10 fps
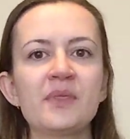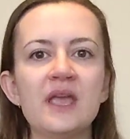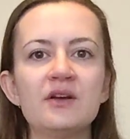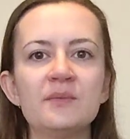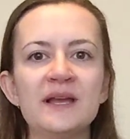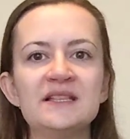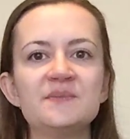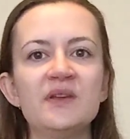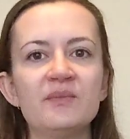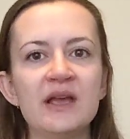It reminds
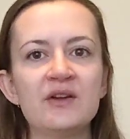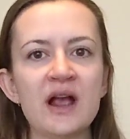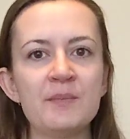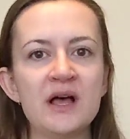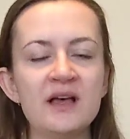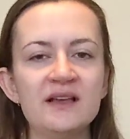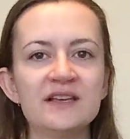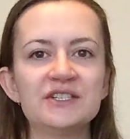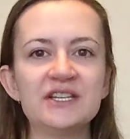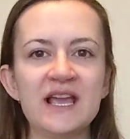me of my grandma
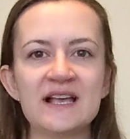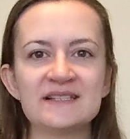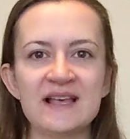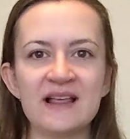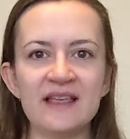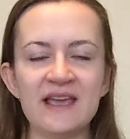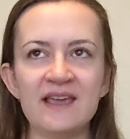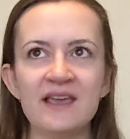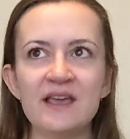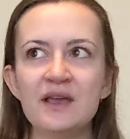because she has that like
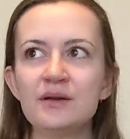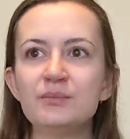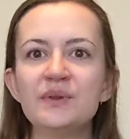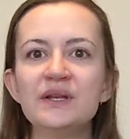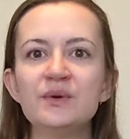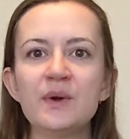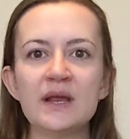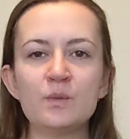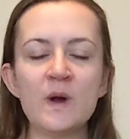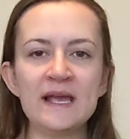blue
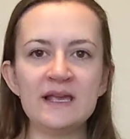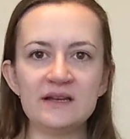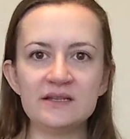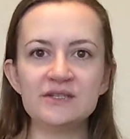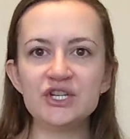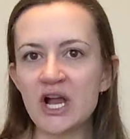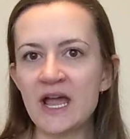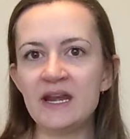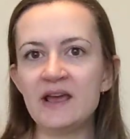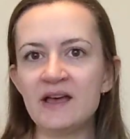and white
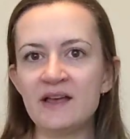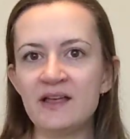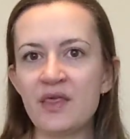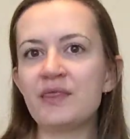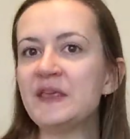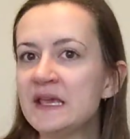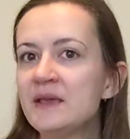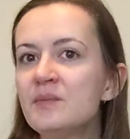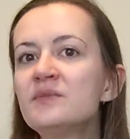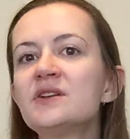china
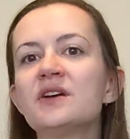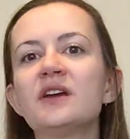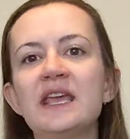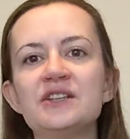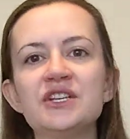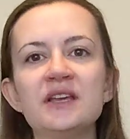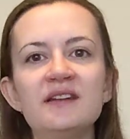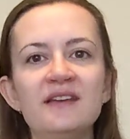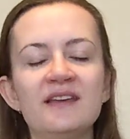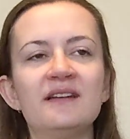theme to her
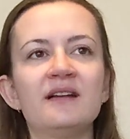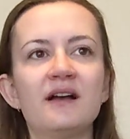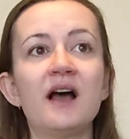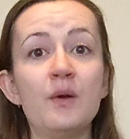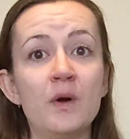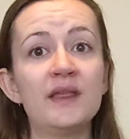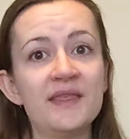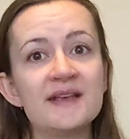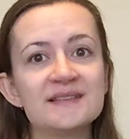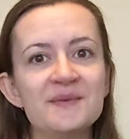kitchen, and I want
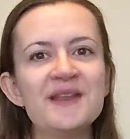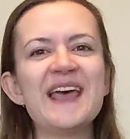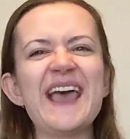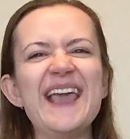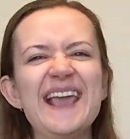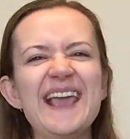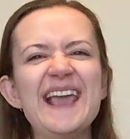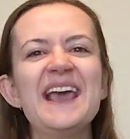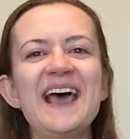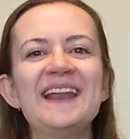that someday.
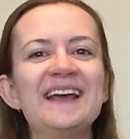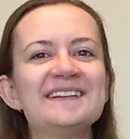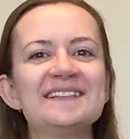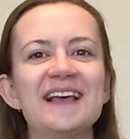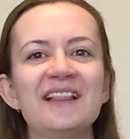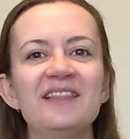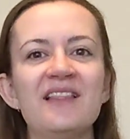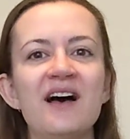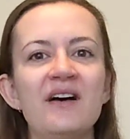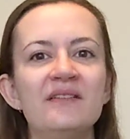And I
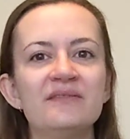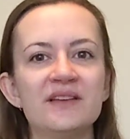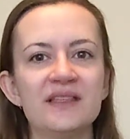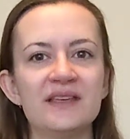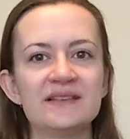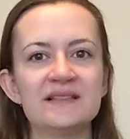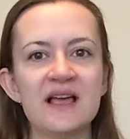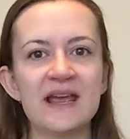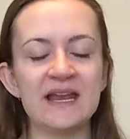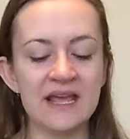love this
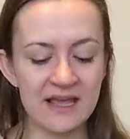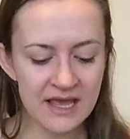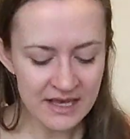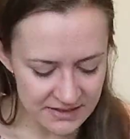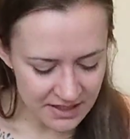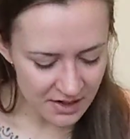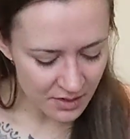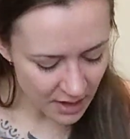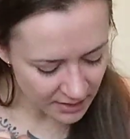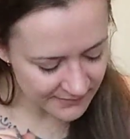lining.
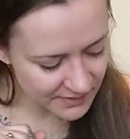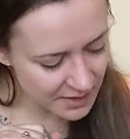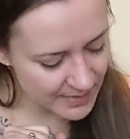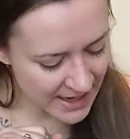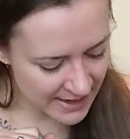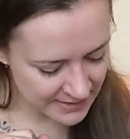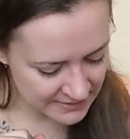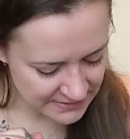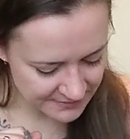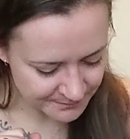So all of their
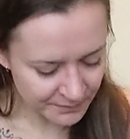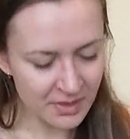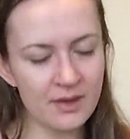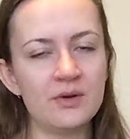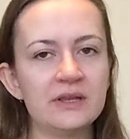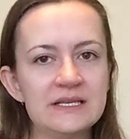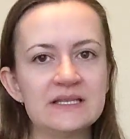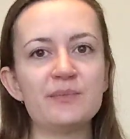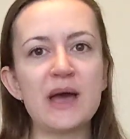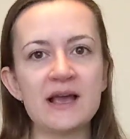bags, or at
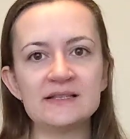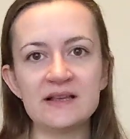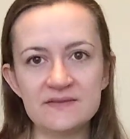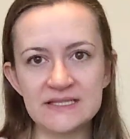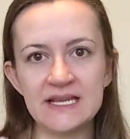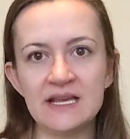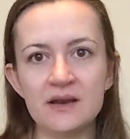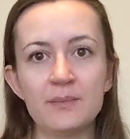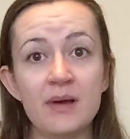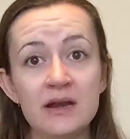least the bags I've
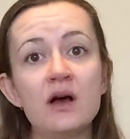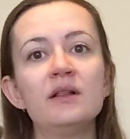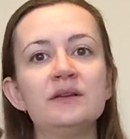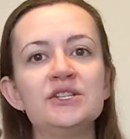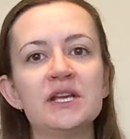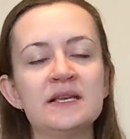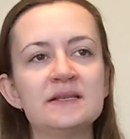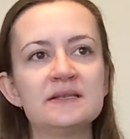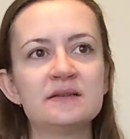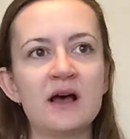seen, my knowledge
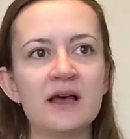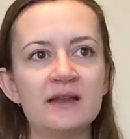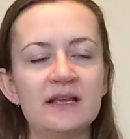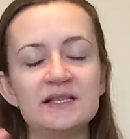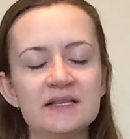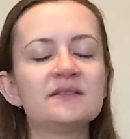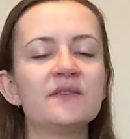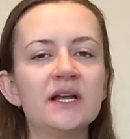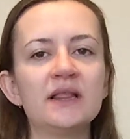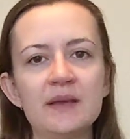is not, it's
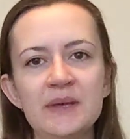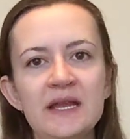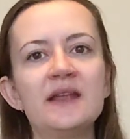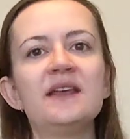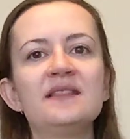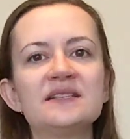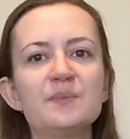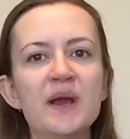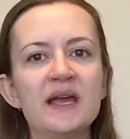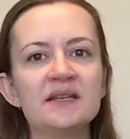very limited in this
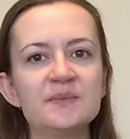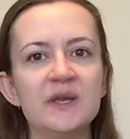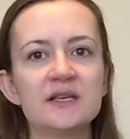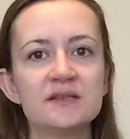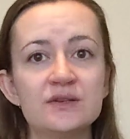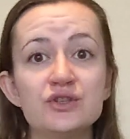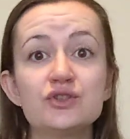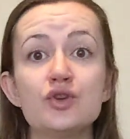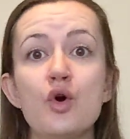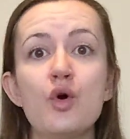brand because there's
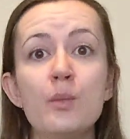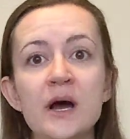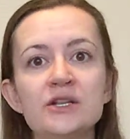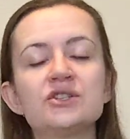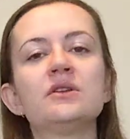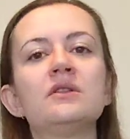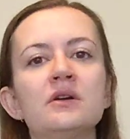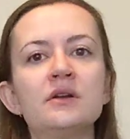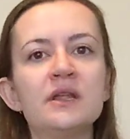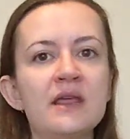so much to
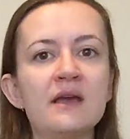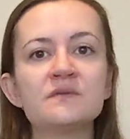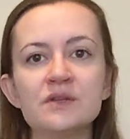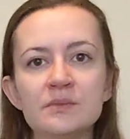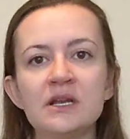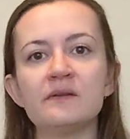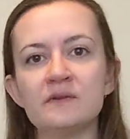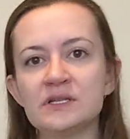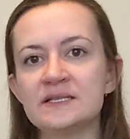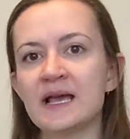learn and they have so many
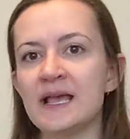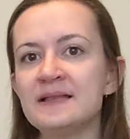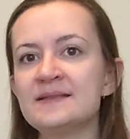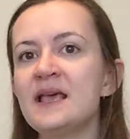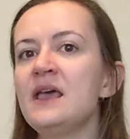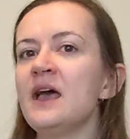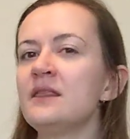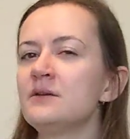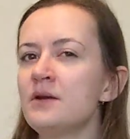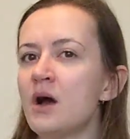different designs
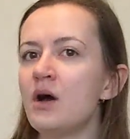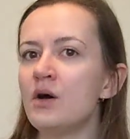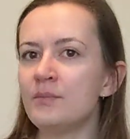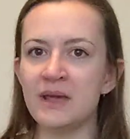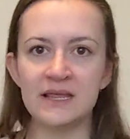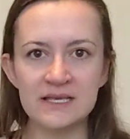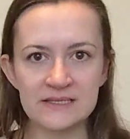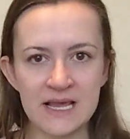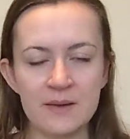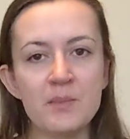and they're not all made the
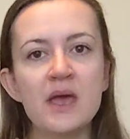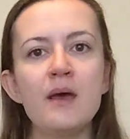same.